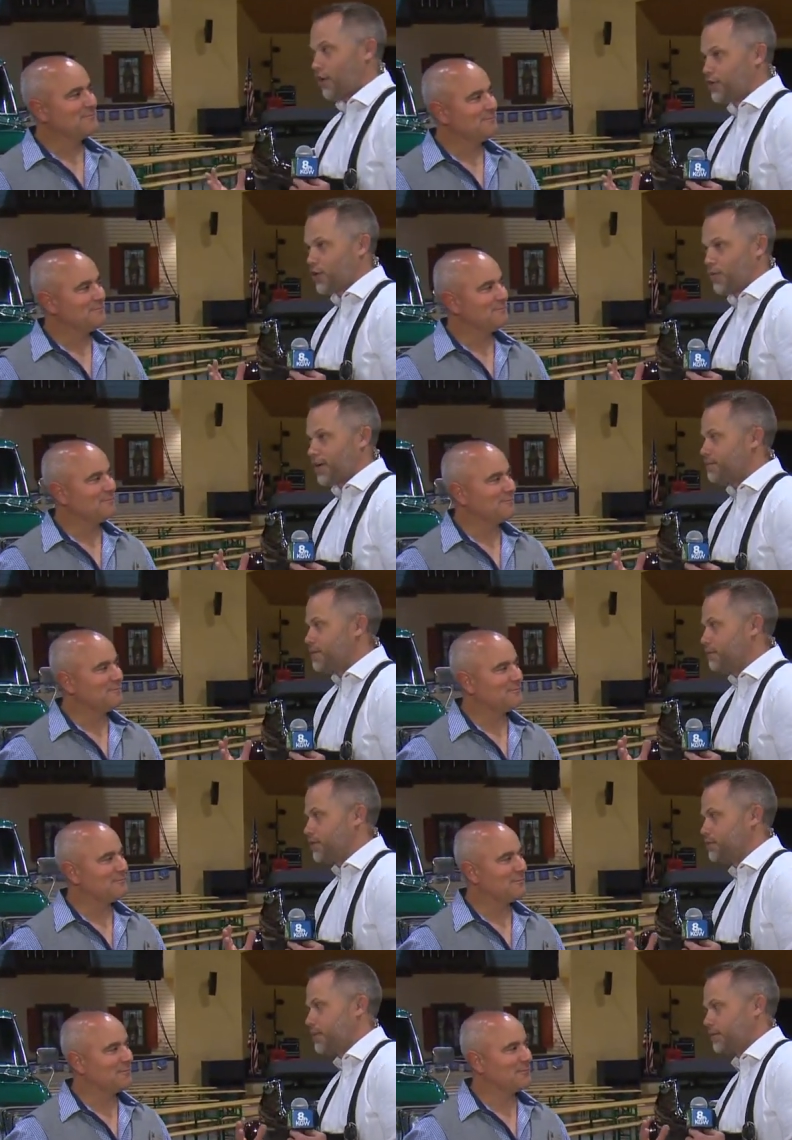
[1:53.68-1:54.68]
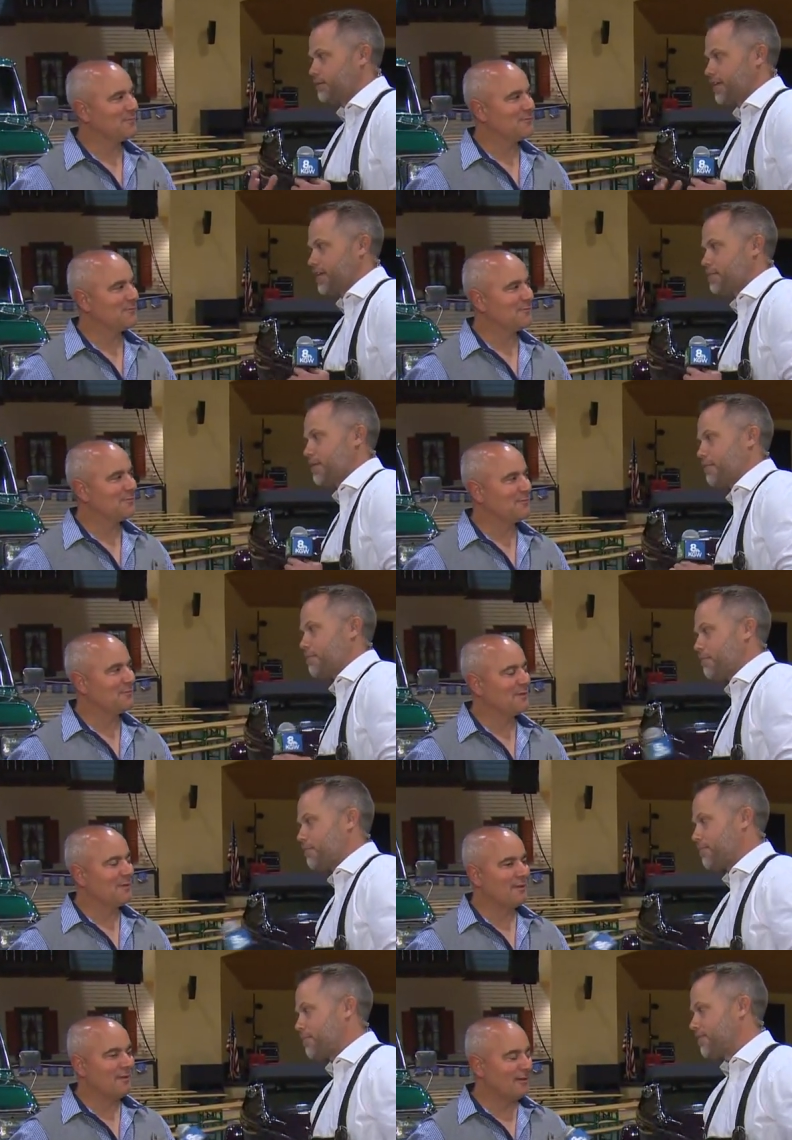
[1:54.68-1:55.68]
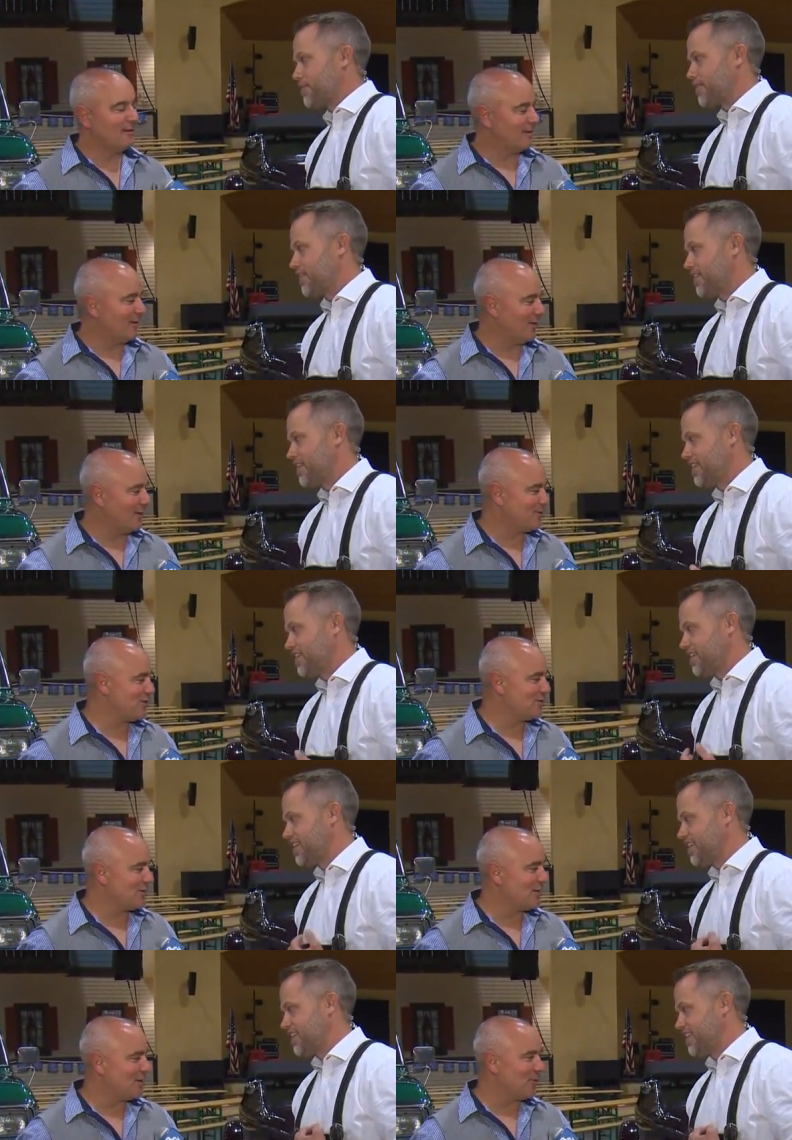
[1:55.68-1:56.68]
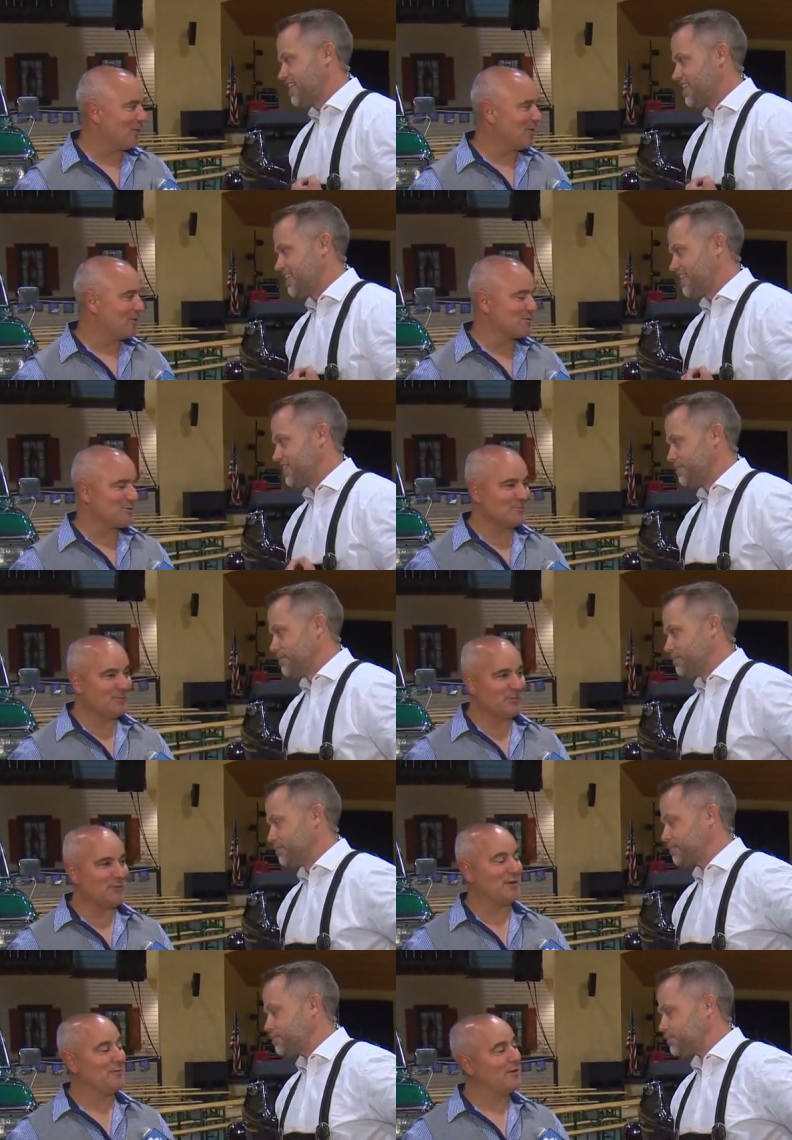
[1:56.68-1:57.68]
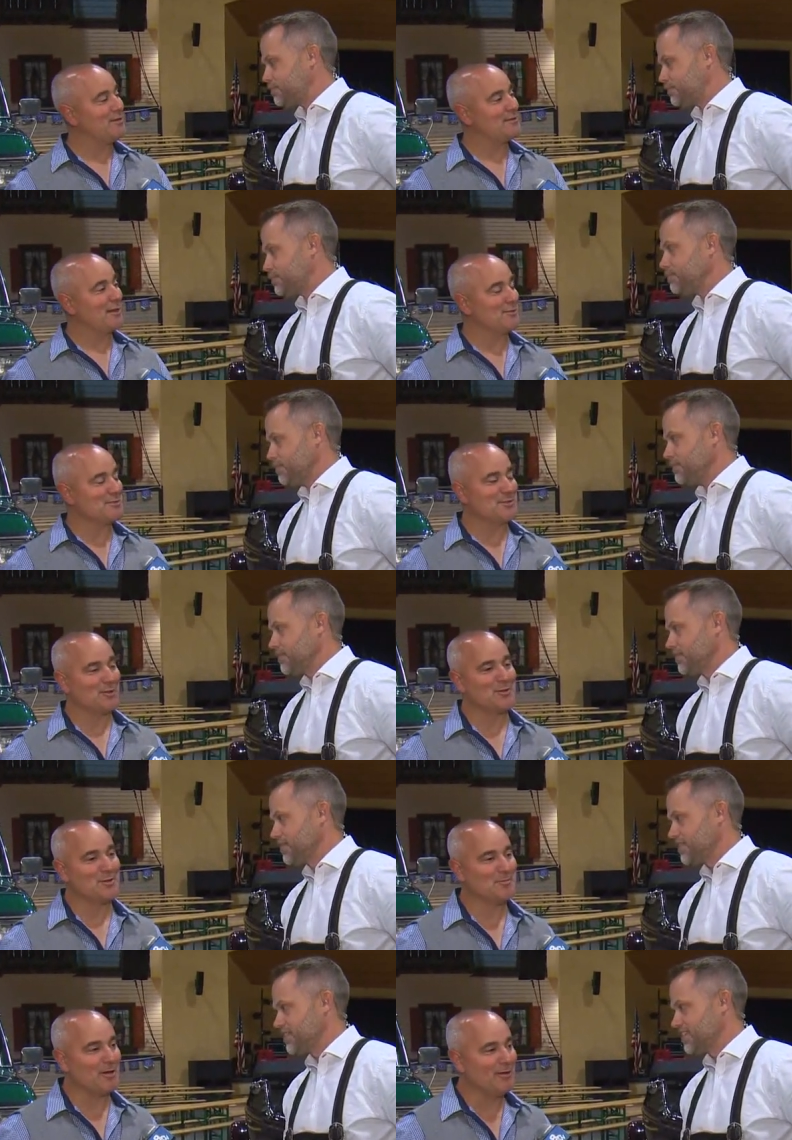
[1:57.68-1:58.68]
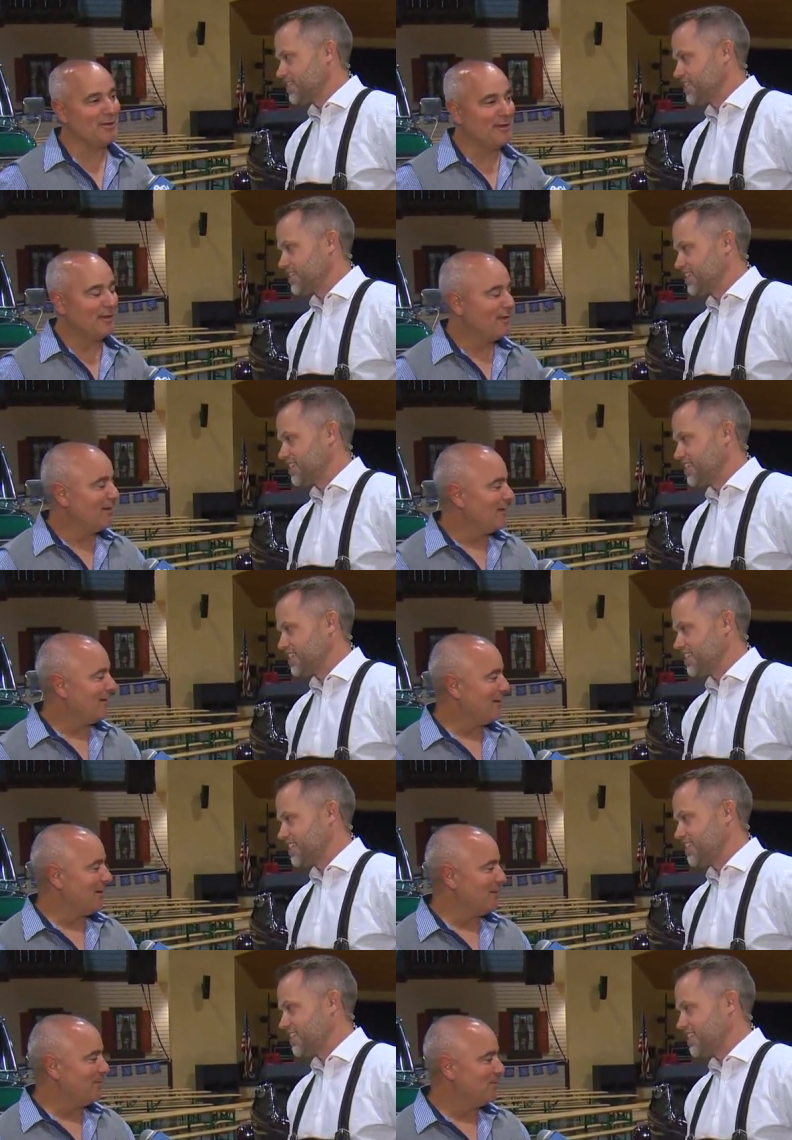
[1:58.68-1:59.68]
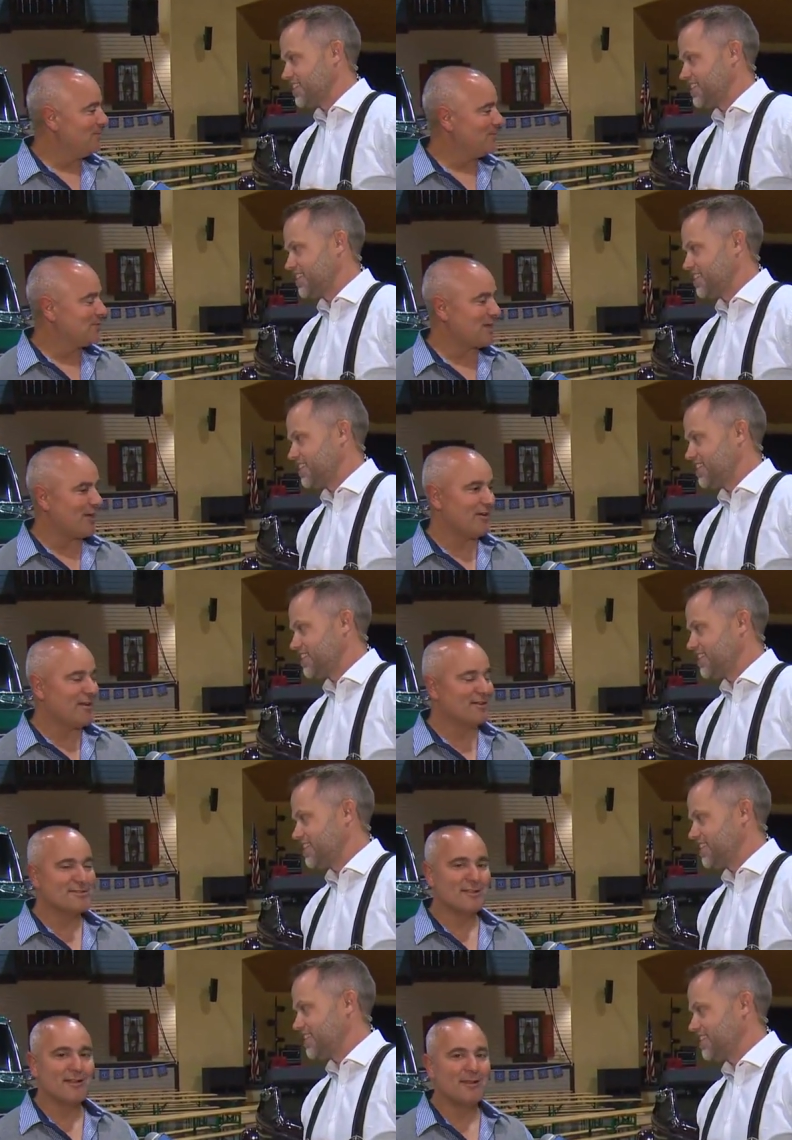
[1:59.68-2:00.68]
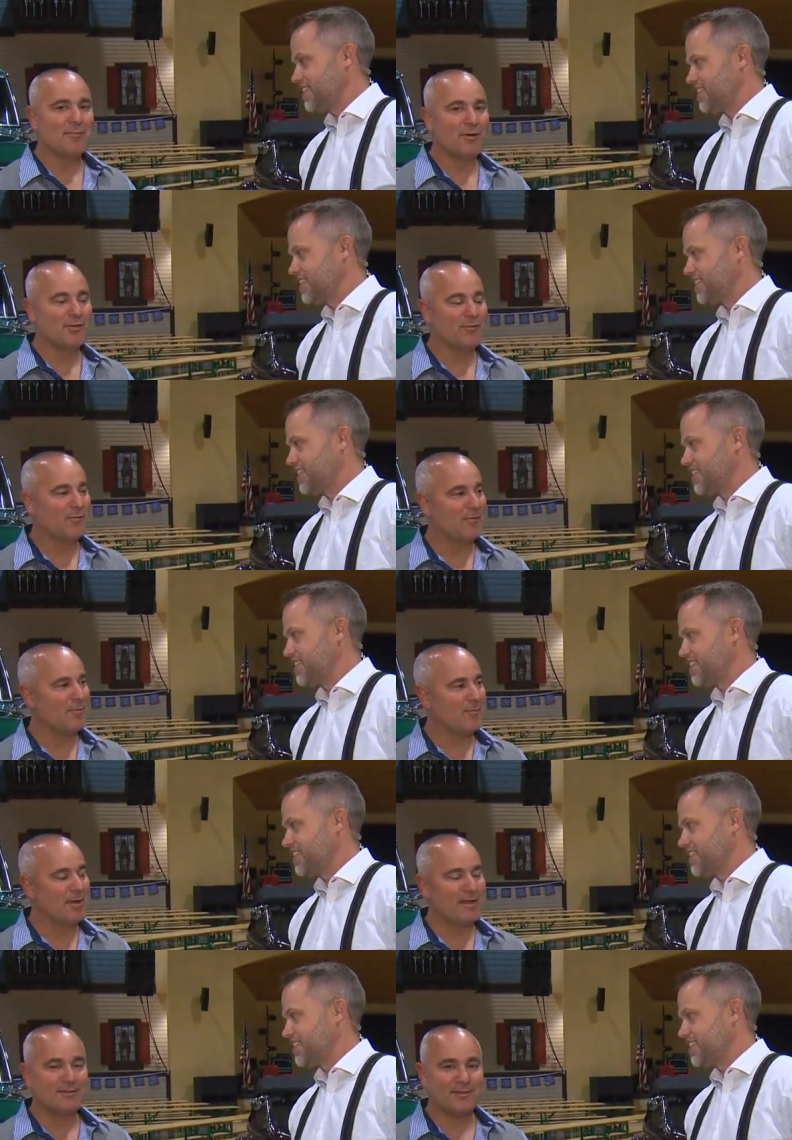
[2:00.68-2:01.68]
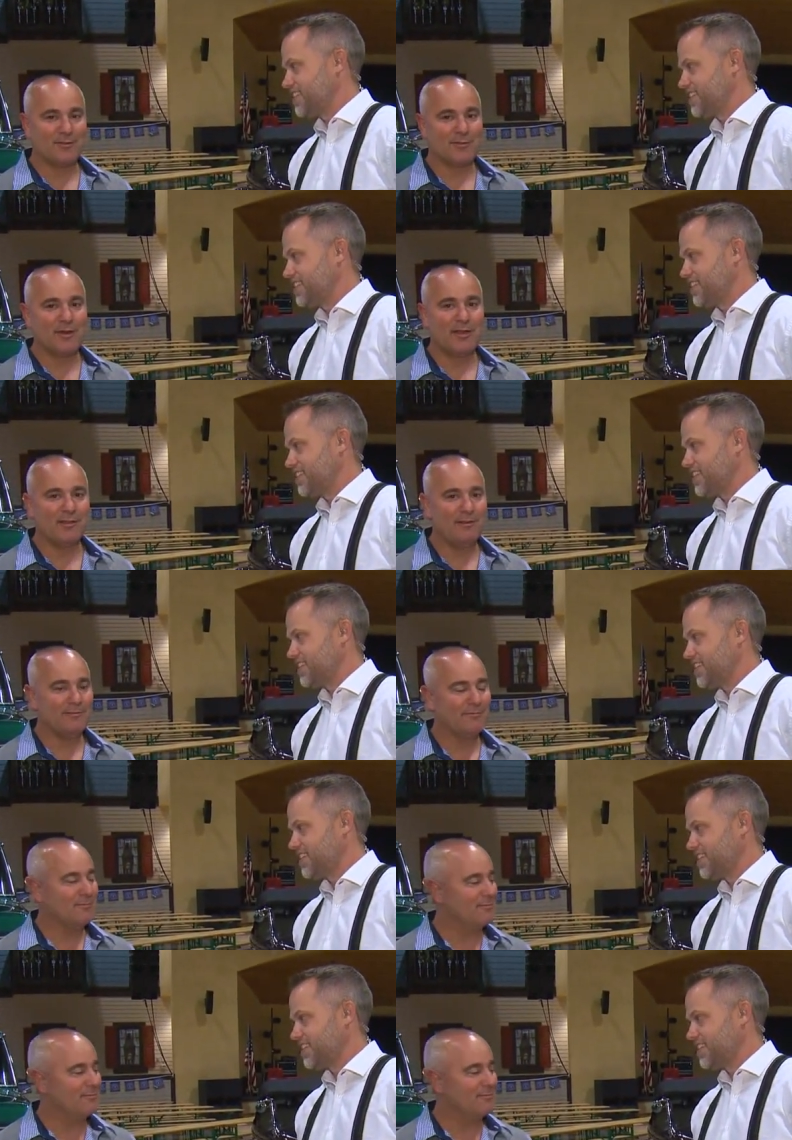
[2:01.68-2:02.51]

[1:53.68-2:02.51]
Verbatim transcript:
Speaker 1: the car show. What can people expect when they
Speaker 2: come here? You know, it's just another one of those free events that I was telling you about. Um, Saturday and Sunday both from eight to three.